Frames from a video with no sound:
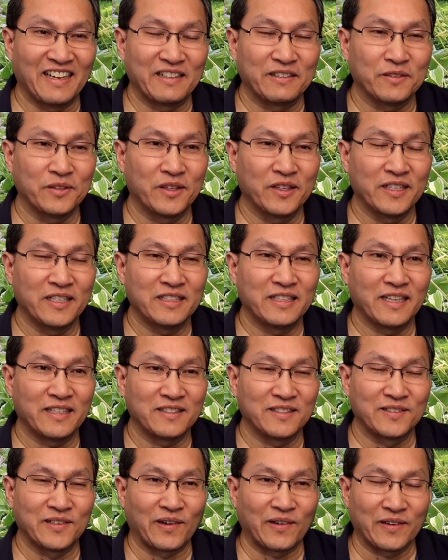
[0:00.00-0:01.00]
I don't think
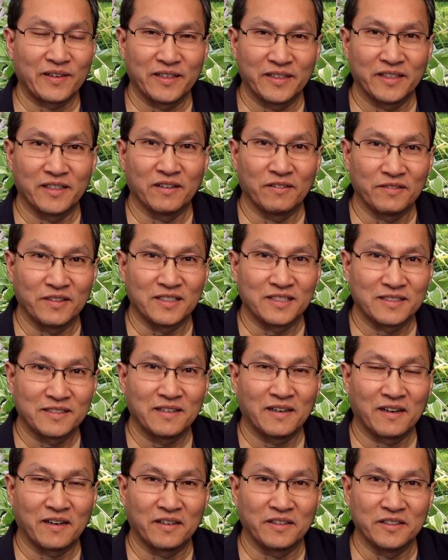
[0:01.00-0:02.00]
that darkening of the
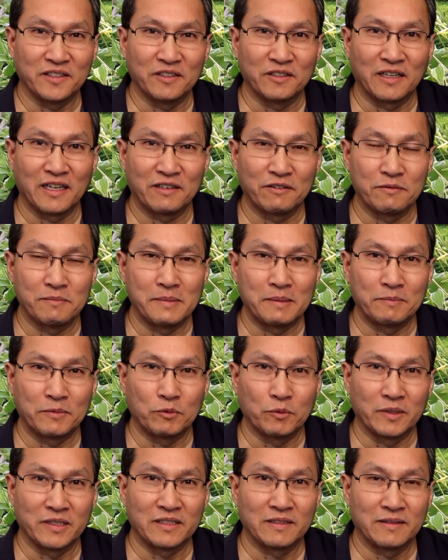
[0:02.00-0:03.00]
scar, and you kind of remember
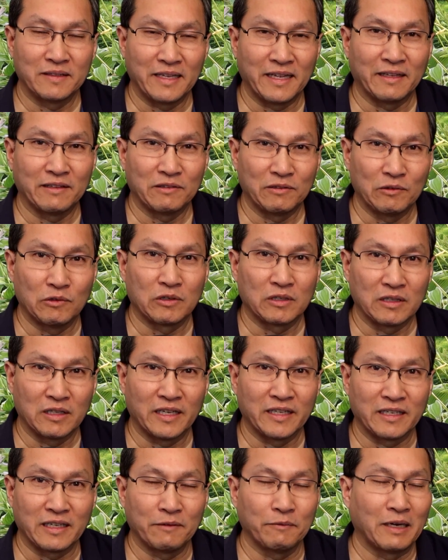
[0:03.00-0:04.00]
what that looked
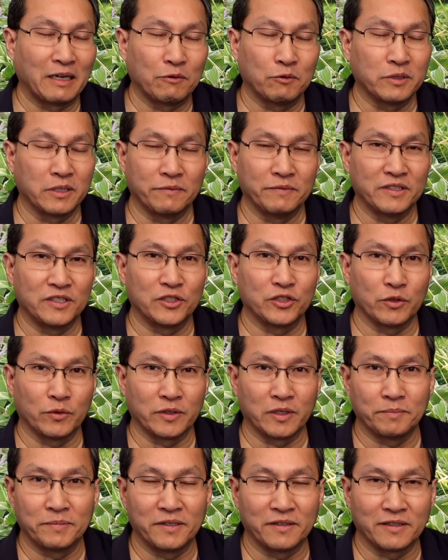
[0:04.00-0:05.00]
like. I won't even show
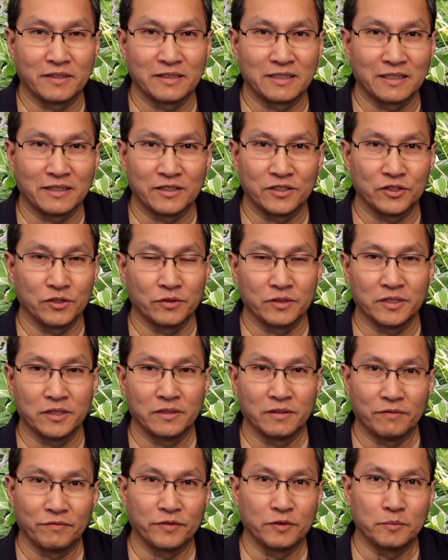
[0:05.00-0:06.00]
it up here because I'm going to show it to
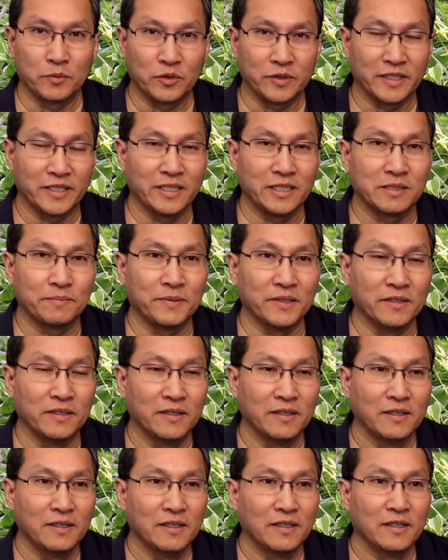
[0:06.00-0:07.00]
you in a few more days. But
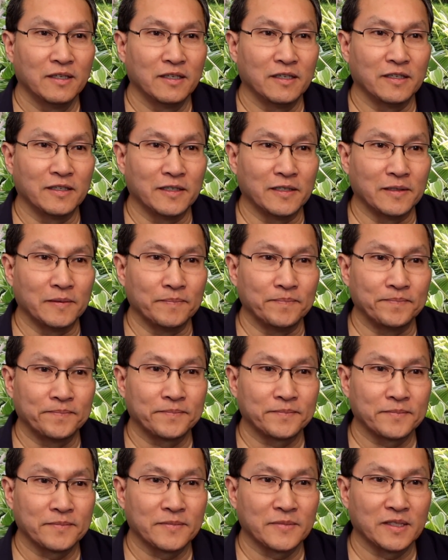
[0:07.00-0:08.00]
um,
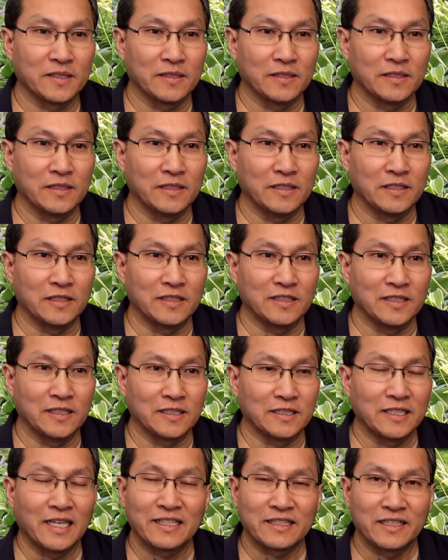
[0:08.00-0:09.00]
it
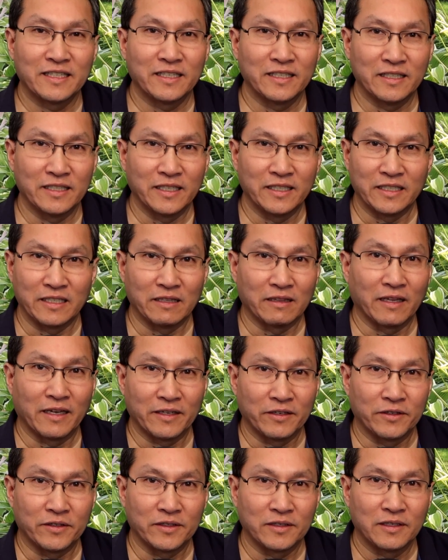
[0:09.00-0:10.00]
is not getting any
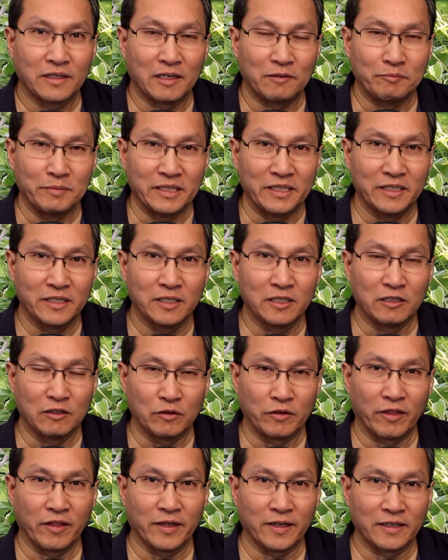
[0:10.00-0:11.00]
lighter. I'm beginning
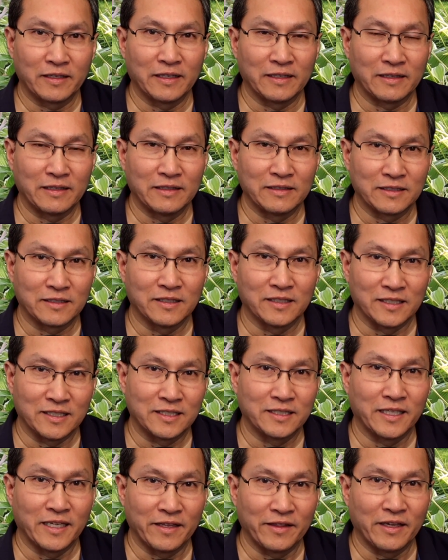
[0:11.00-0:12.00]
to think that it's going to
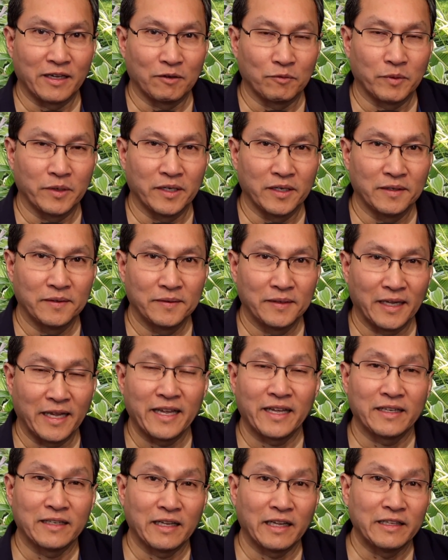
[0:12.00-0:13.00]
stay that way.
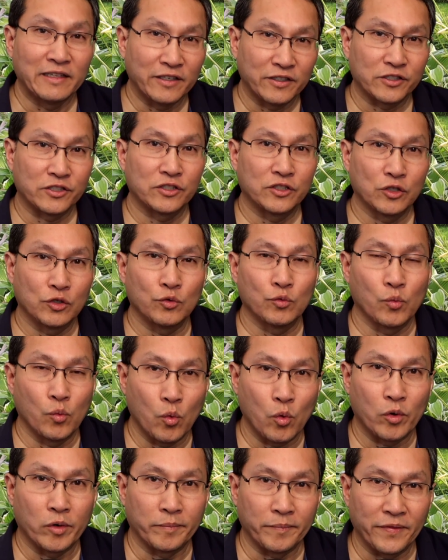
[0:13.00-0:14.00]
And and there's still
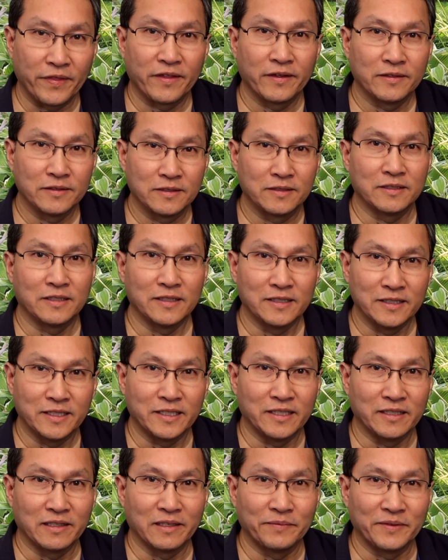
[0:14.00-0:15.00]
warmth to the
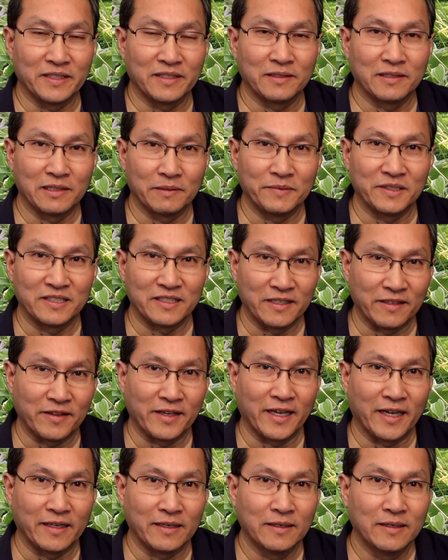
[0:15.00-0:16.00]
knee. Let me let me say
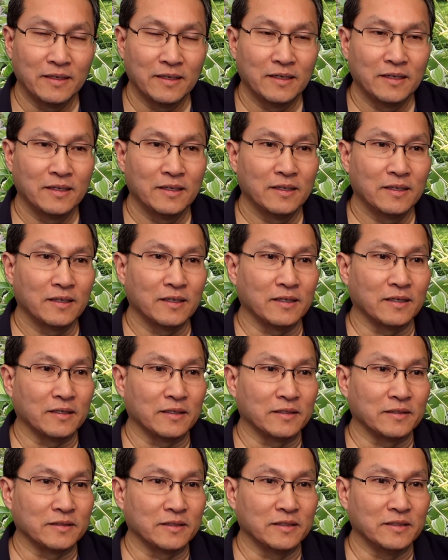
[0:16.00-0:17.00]
that.
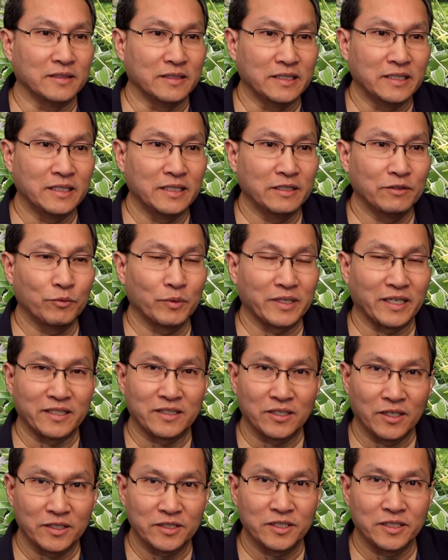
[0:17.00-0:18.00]
Uh, the knee, when I
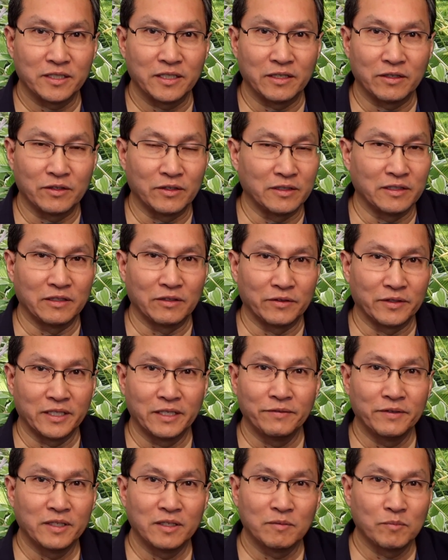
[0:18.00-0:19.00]
touch it, you know,
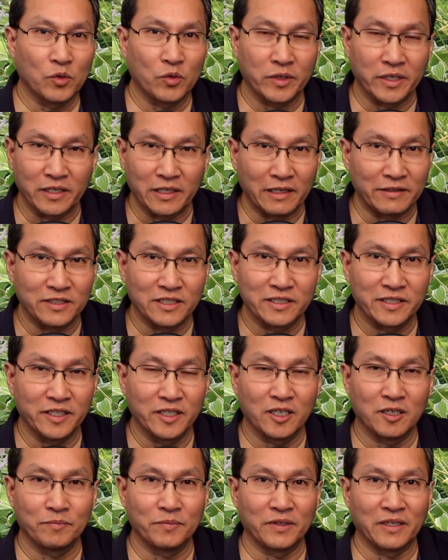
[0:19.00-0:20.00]
even in the morning, I just
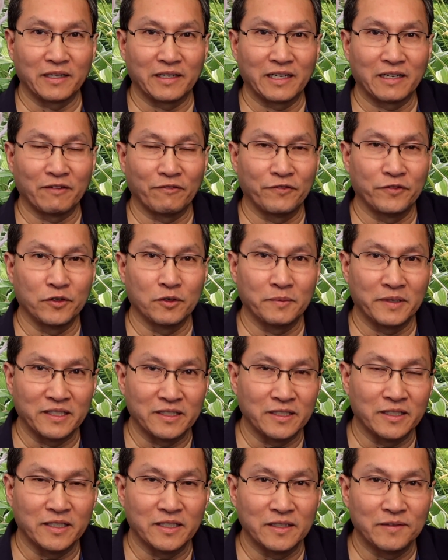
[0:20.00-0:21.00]
get up and I kind of feel my
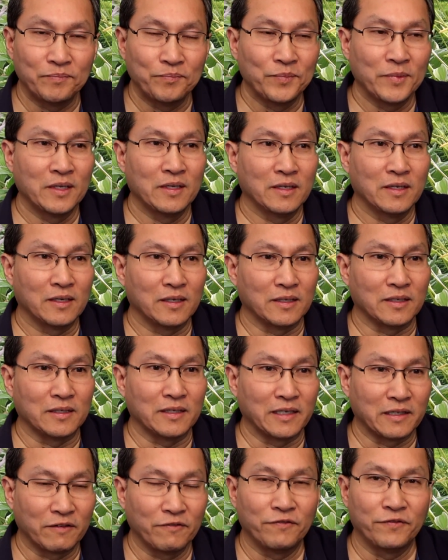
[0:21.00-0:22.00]
knee. Uh,
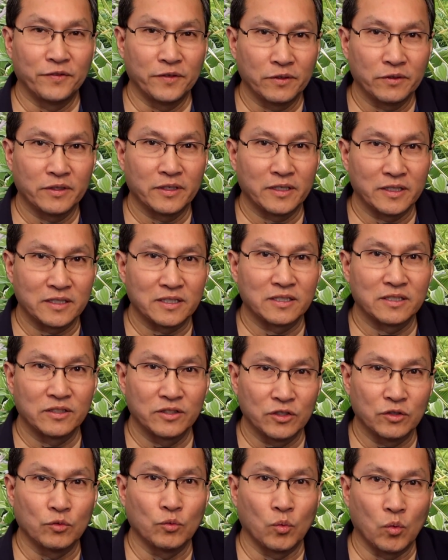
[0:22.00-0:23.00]
I can feel that it's
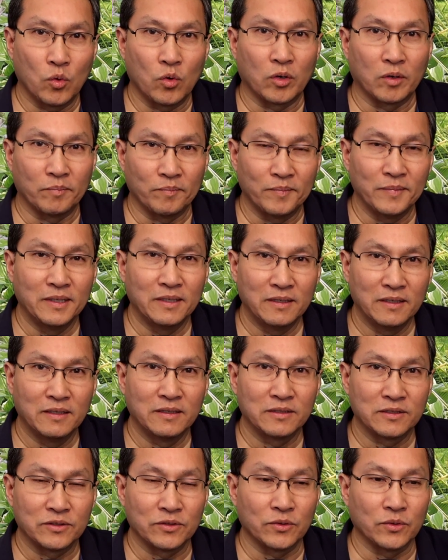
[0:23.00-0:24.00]
still warm.
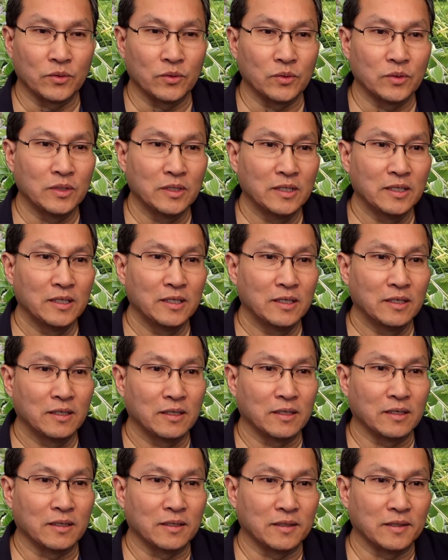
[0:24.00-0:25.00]
So
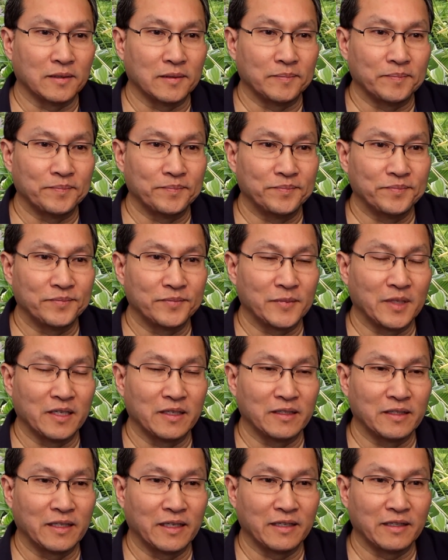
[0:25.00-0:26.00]
um,
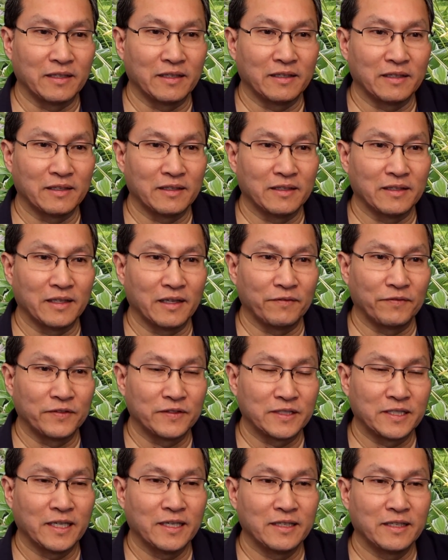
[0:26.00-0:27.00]
they they they've
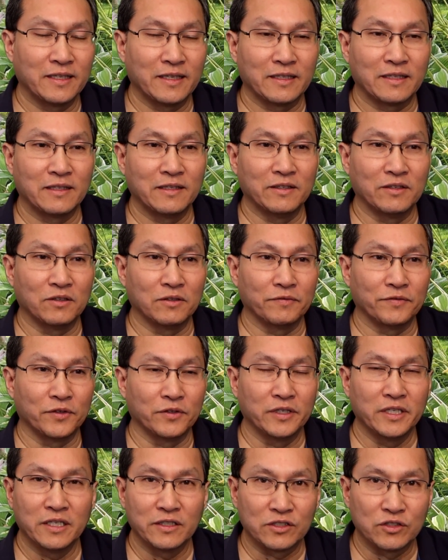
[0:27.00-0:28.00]
said that you know if
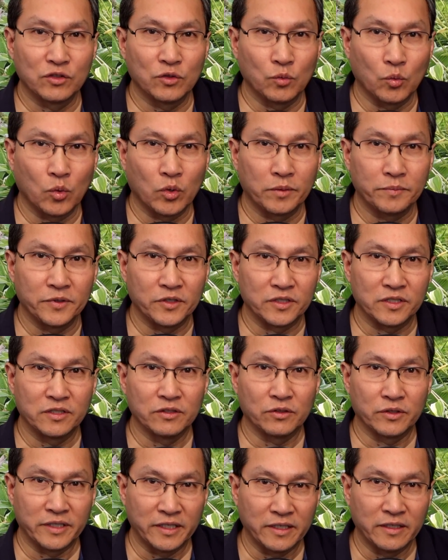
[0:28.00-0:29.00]
your knee is still warm, you're
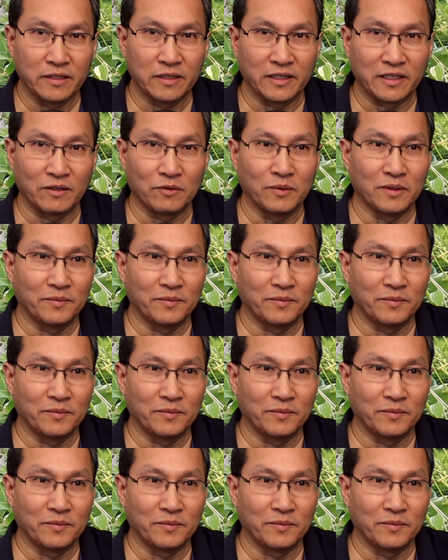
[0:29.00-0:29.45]
still healing.